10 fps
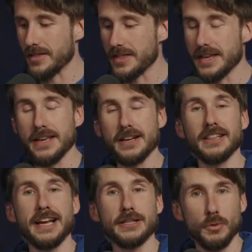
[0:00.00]
the
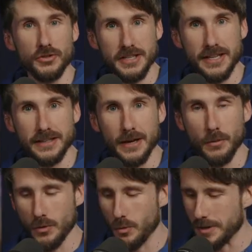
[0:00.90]
collectible scene that
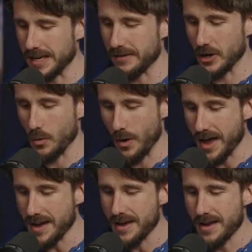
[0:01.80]
we will be giving
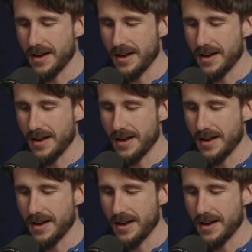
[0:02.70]
away.